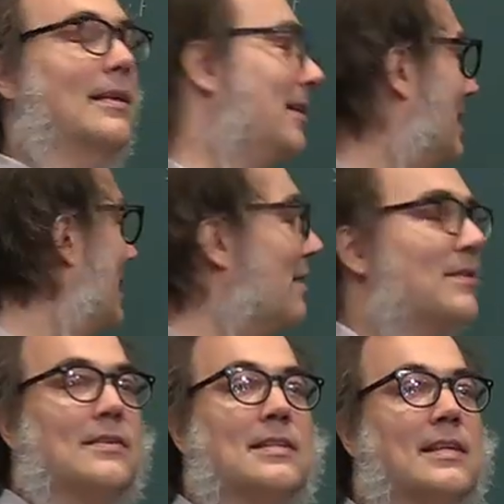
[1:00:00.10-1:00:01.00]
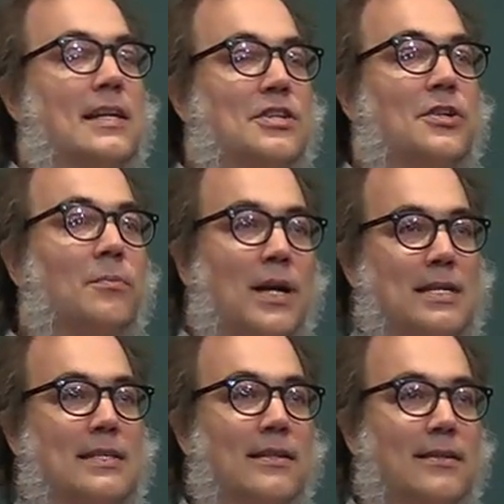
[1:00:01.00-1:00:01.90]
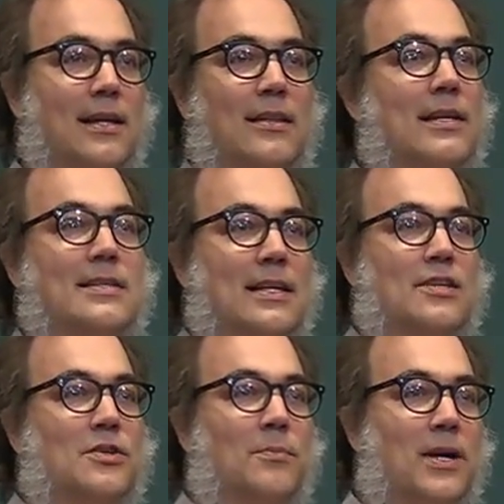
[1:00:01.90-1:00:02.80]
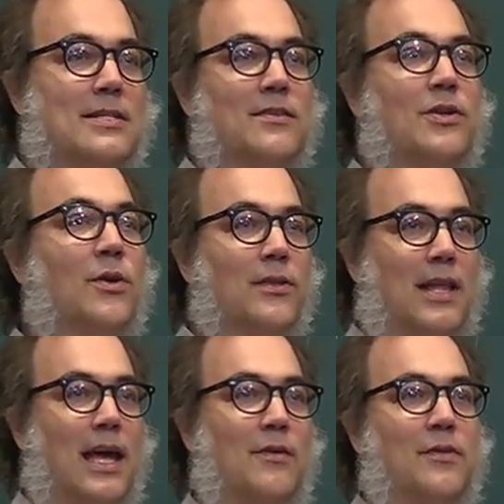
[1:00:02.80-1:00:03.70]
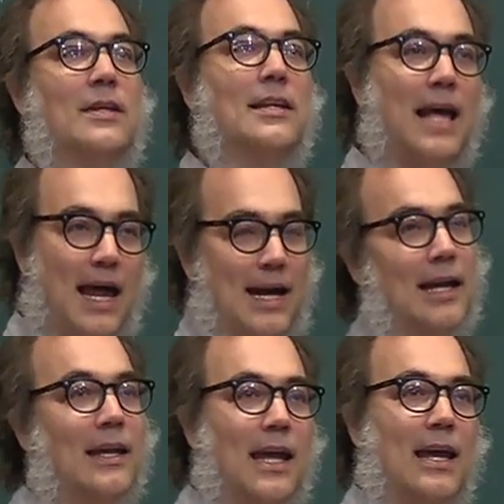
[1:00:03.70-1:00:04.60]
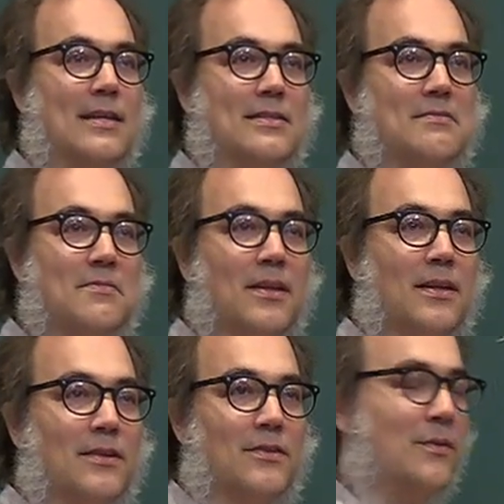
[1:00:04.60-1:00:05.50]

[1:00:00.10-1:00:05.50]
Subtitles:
he gives us this additional present, and this additional present we don't have in the direct case. So